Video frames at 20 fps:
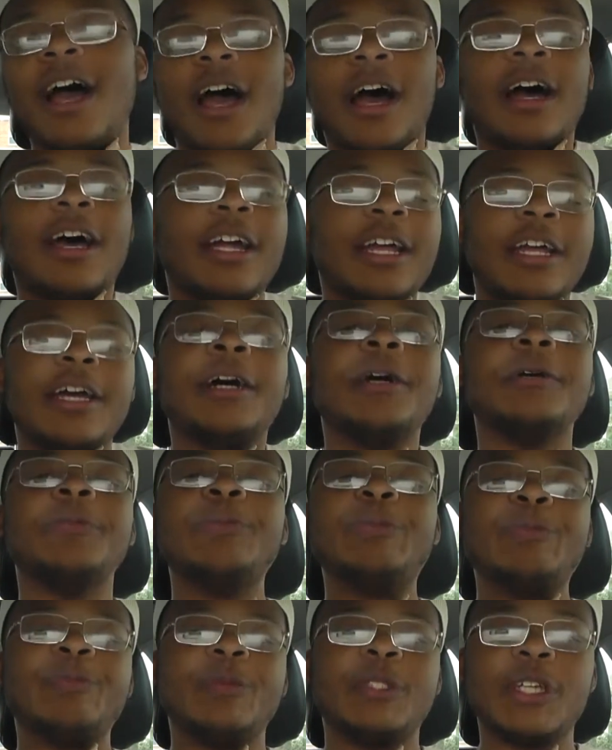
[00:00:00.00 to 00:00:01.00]
All right, uh,
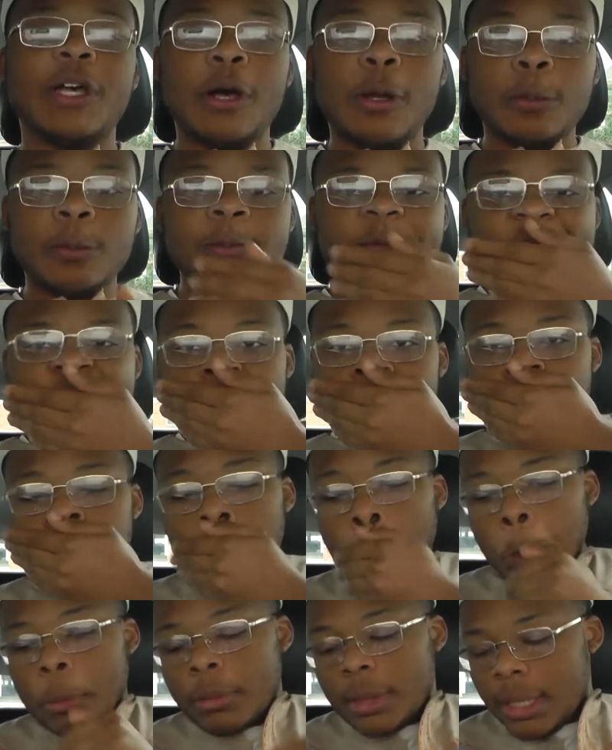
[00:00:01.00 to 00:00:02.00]
so
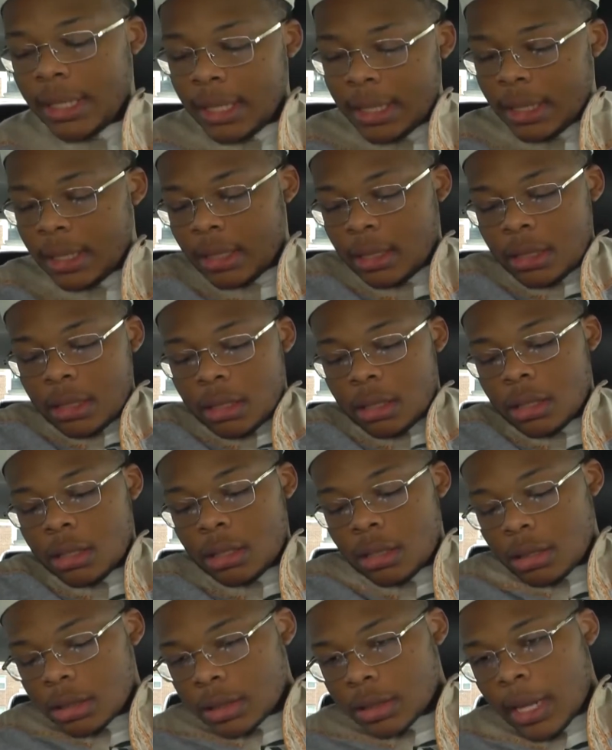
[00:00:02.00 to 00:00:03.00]
it
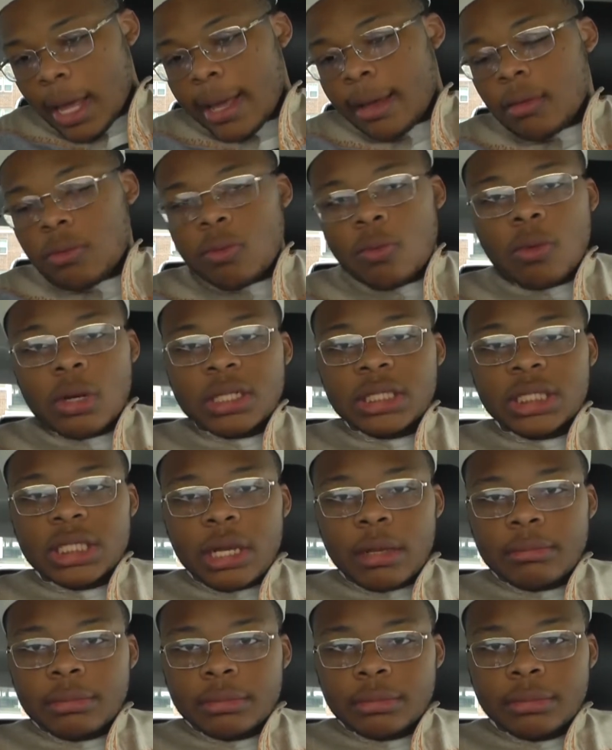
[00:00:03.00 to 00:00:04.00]
is like one
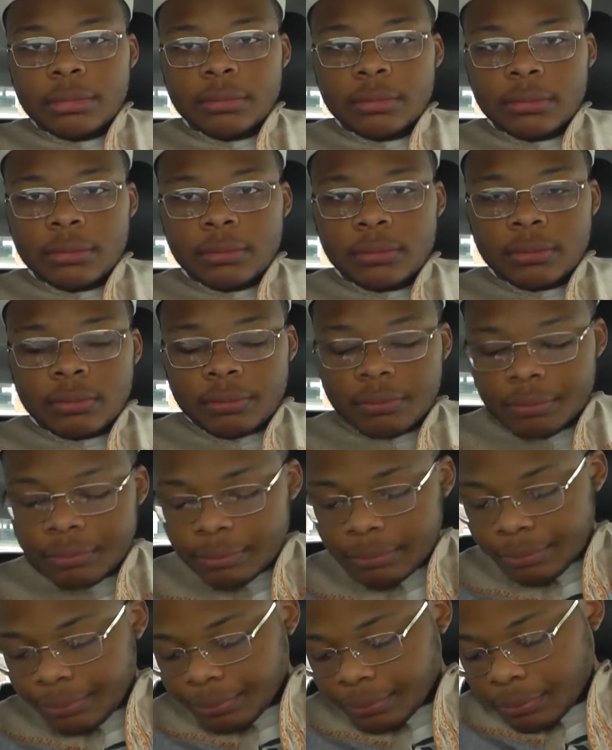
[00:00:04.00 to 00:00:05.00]

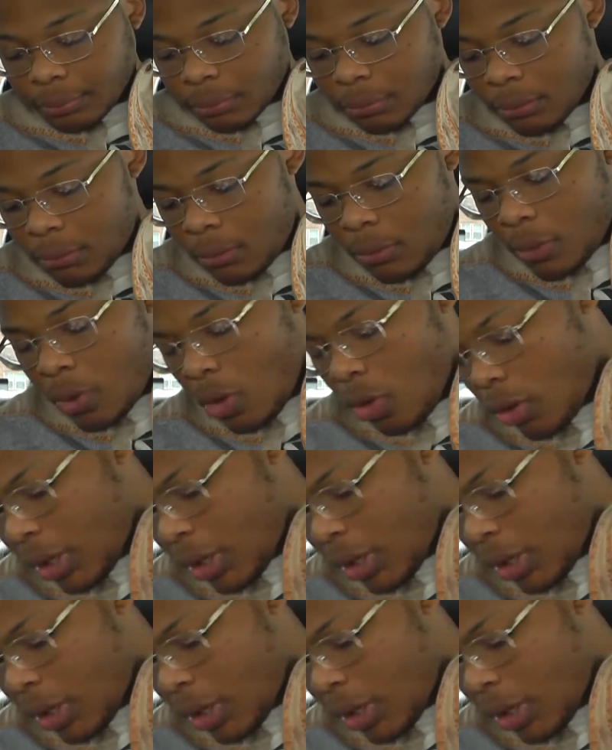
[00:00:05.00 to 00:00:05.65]
something,